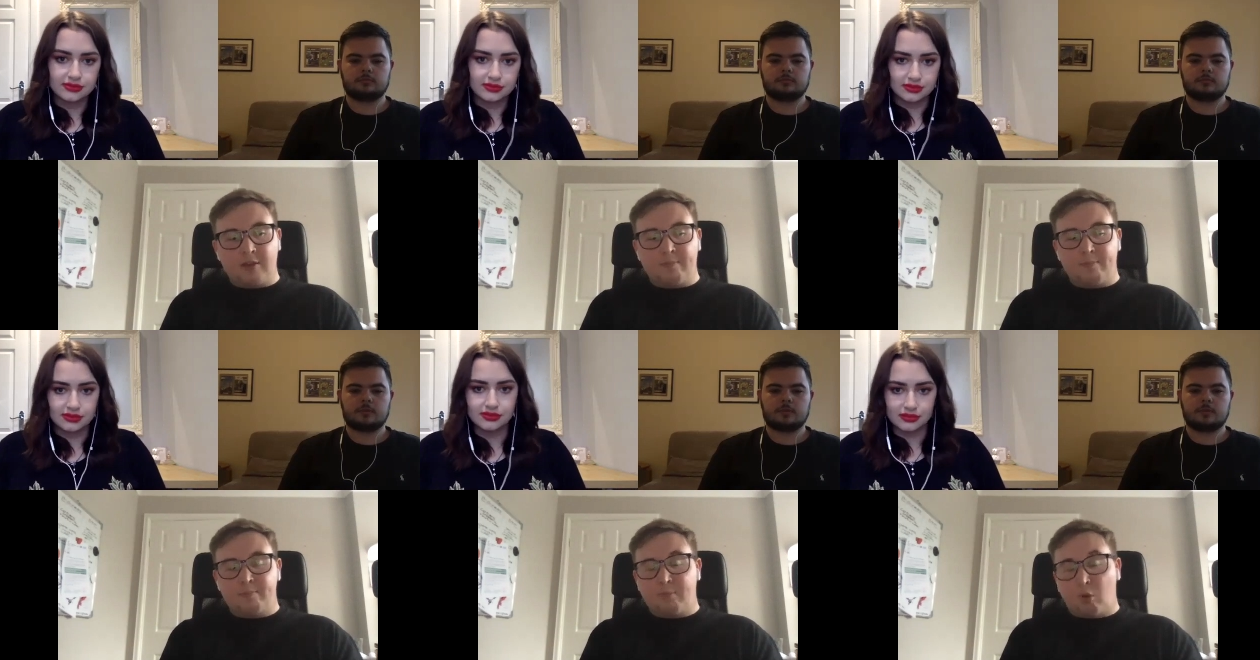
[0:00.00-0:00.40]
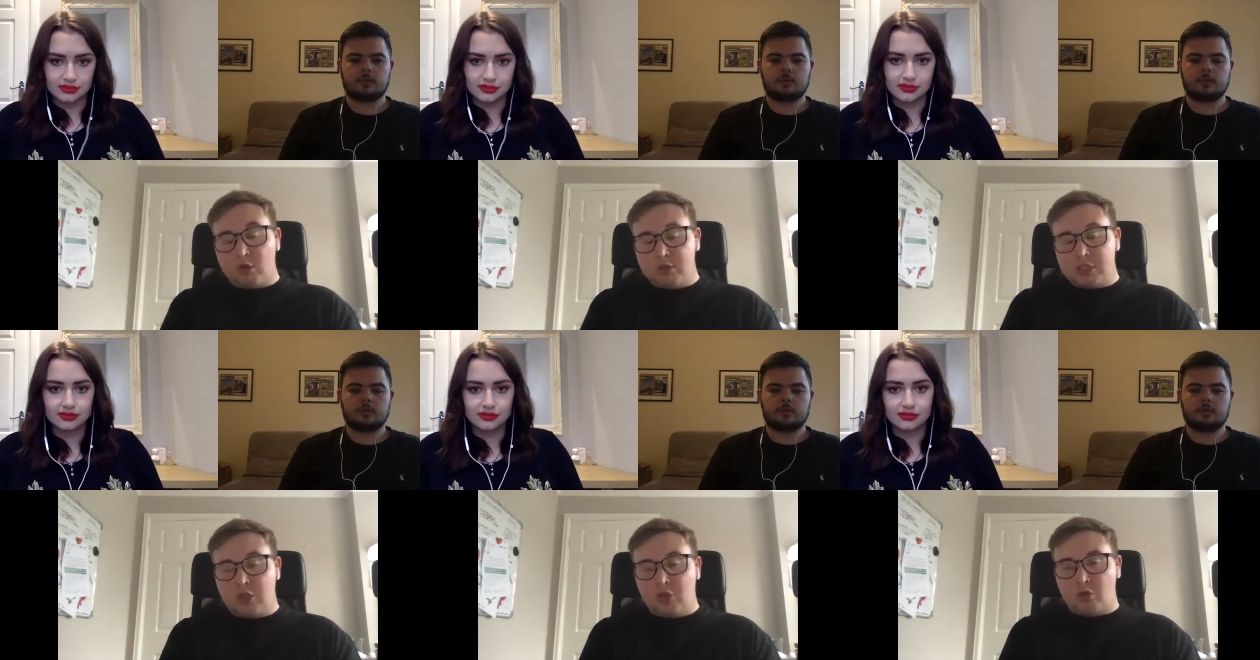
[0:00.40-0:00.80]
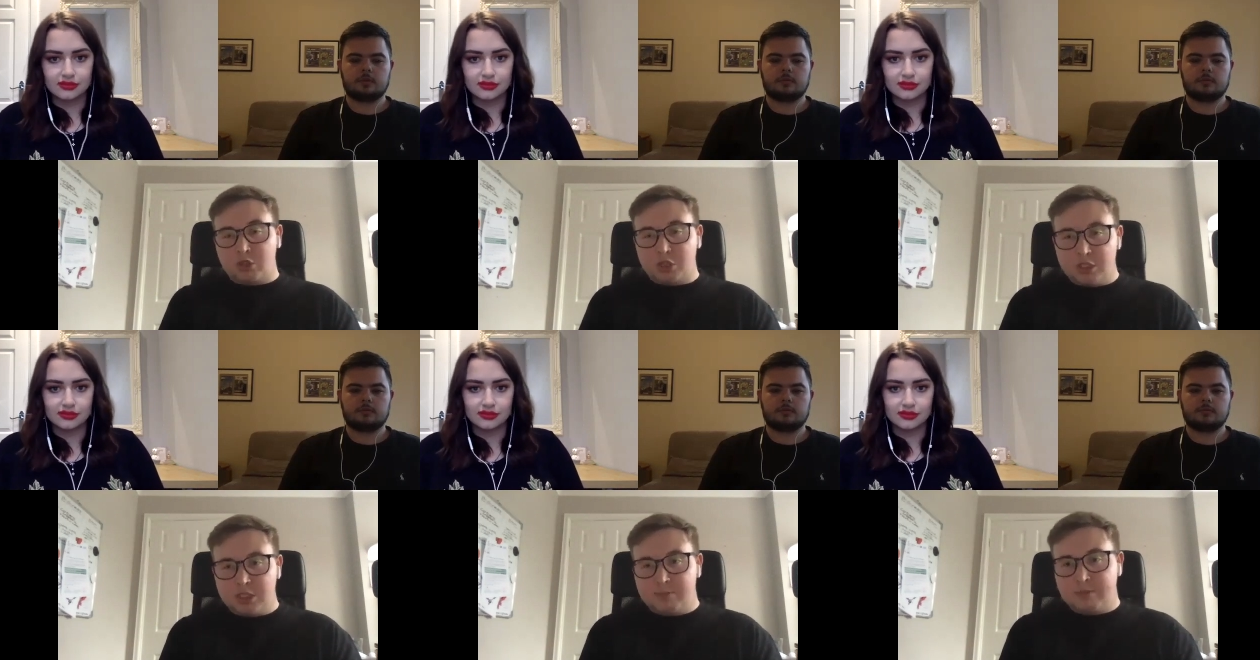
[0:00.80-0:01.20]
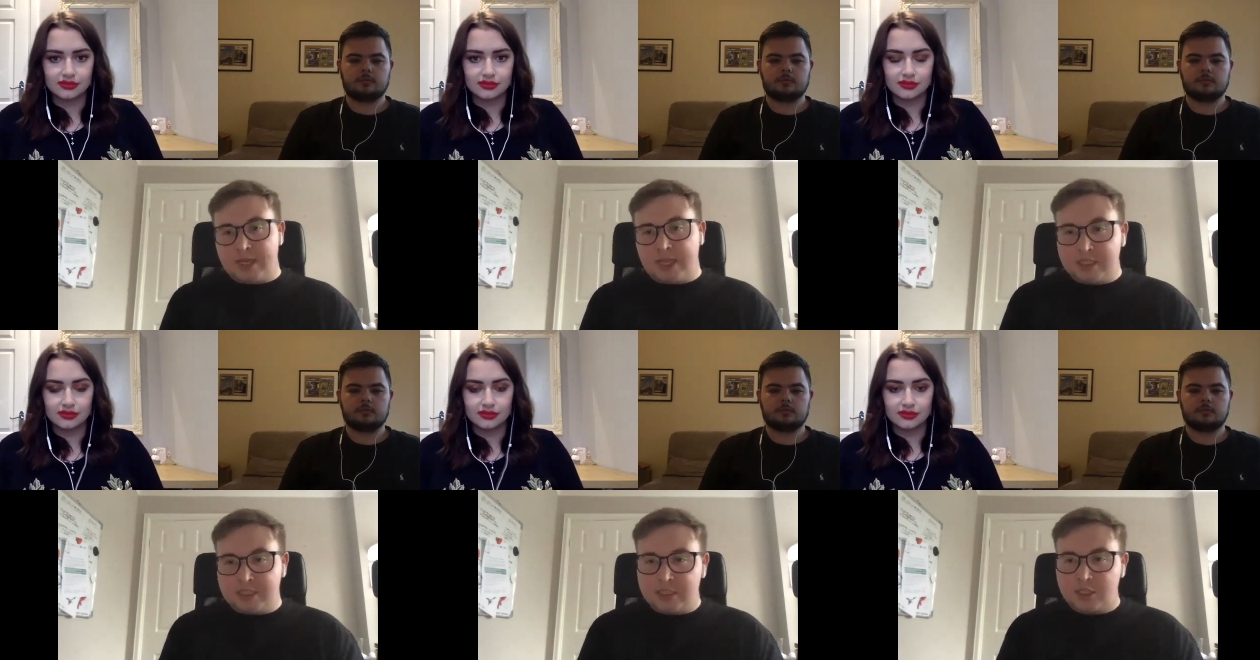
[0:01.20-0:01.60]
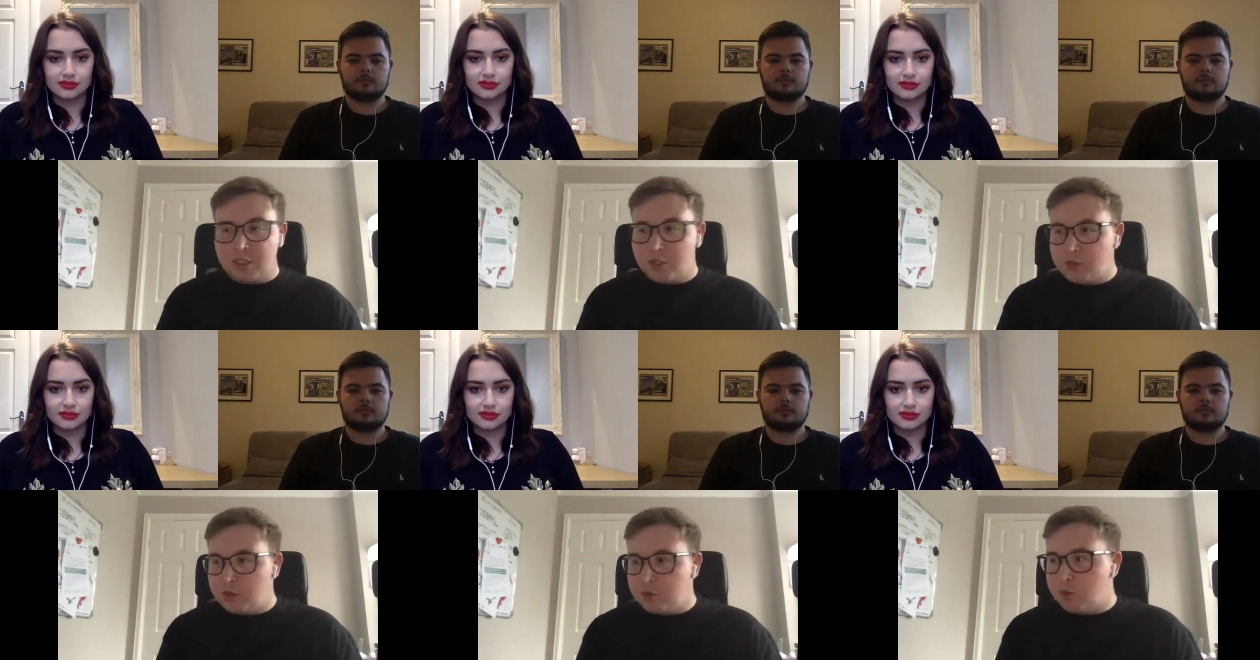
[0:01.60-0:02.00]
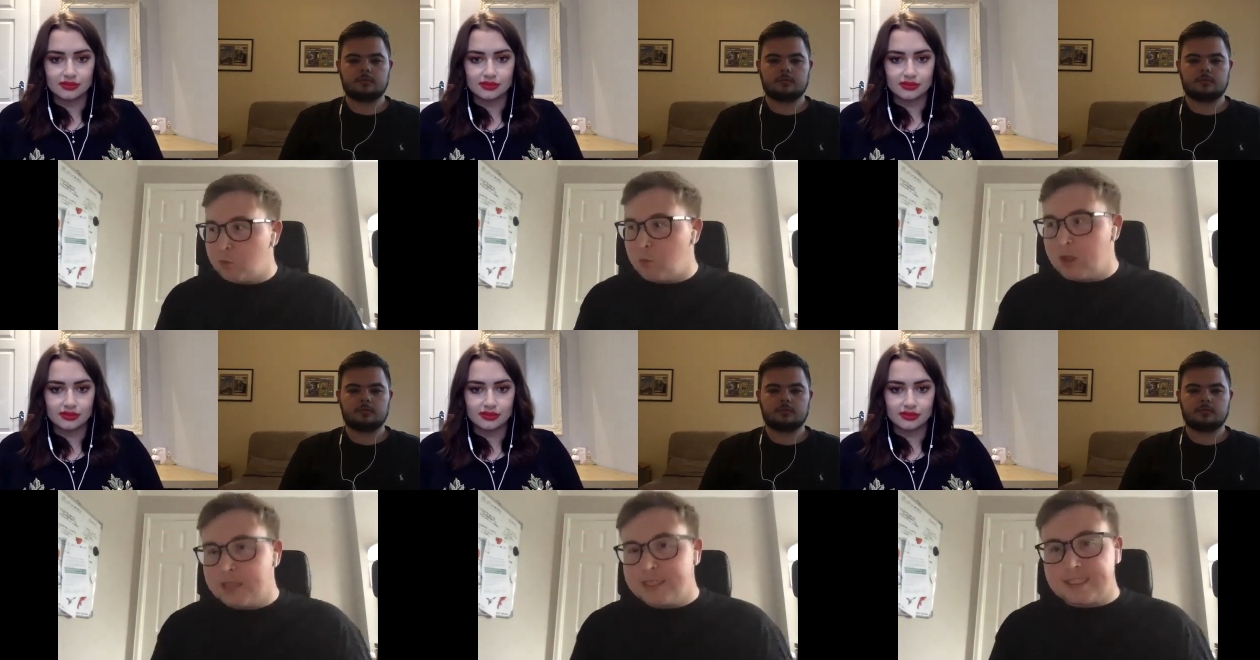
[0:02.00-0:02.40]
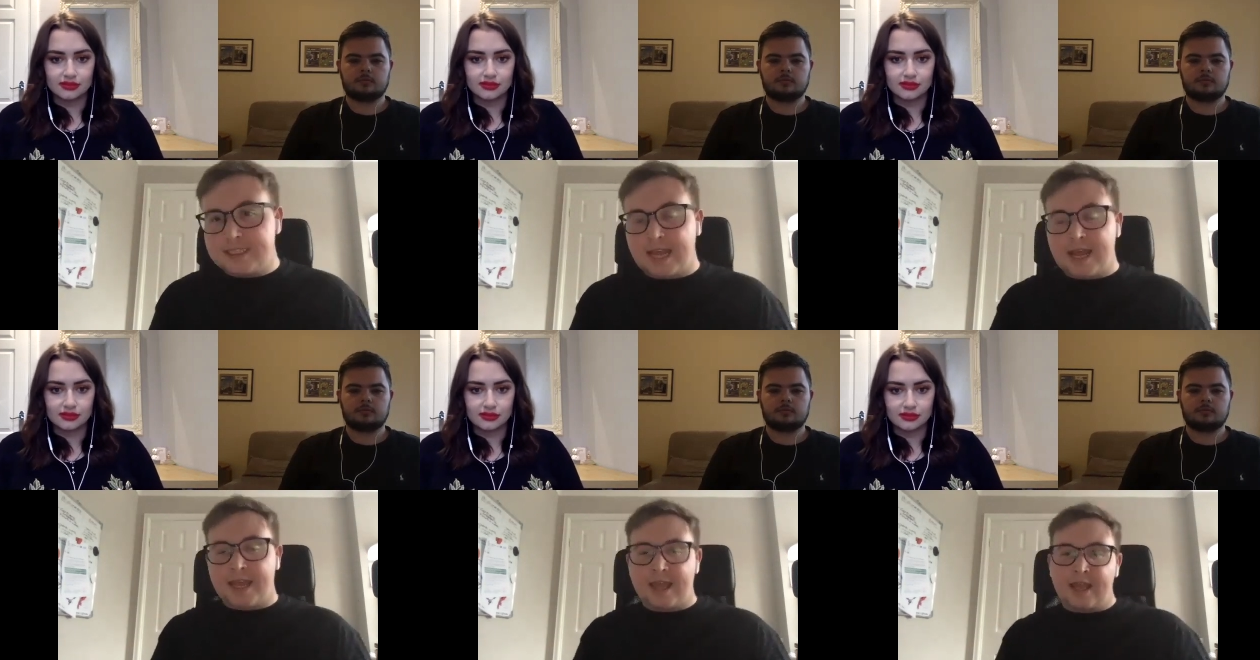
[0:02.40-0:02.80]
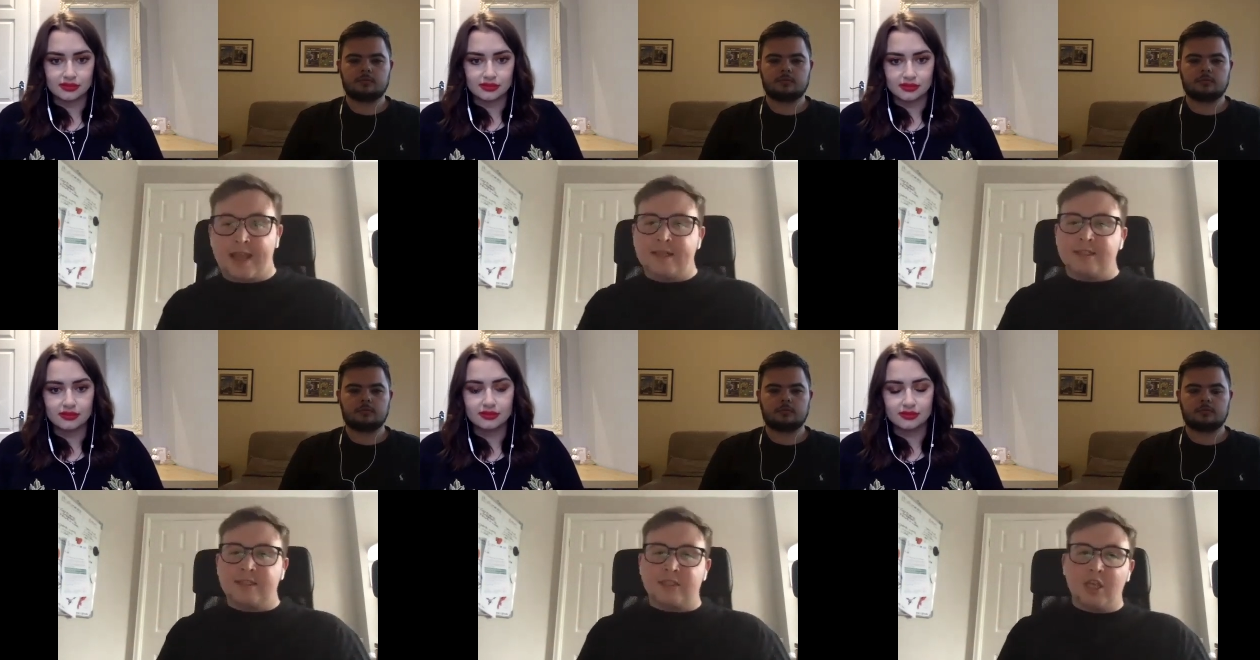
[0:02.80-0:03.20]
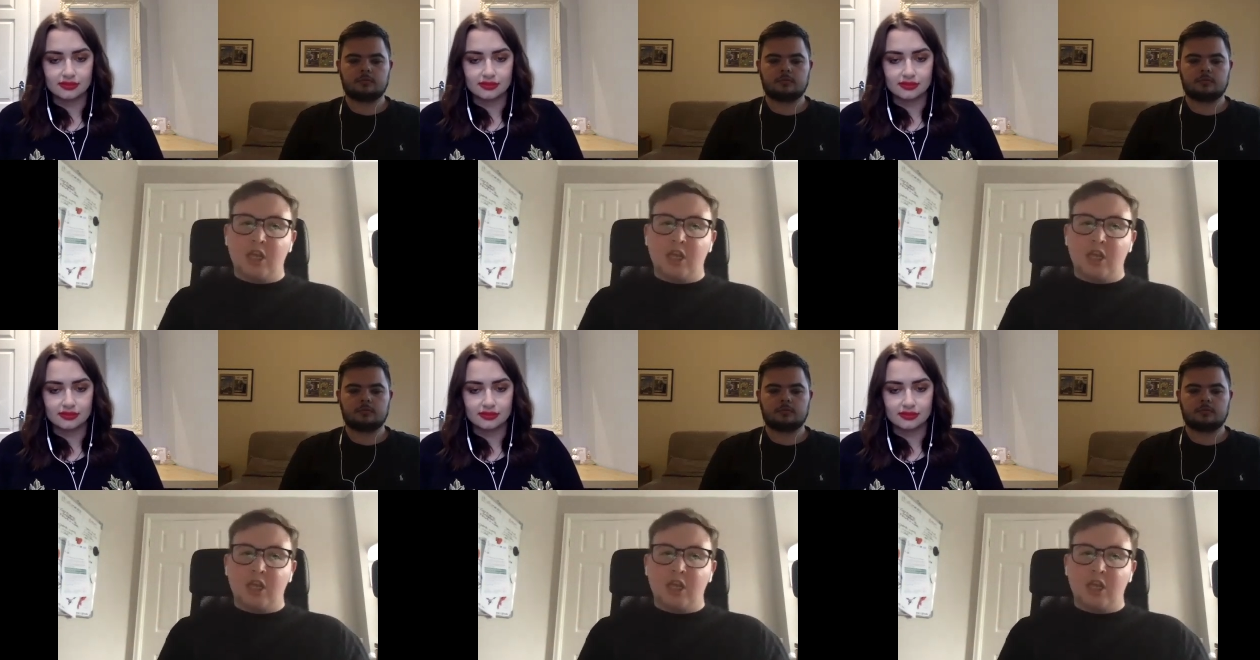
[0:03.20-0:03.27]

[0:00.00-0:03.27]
Speaker 1: the points deductions potentially to Wednesday and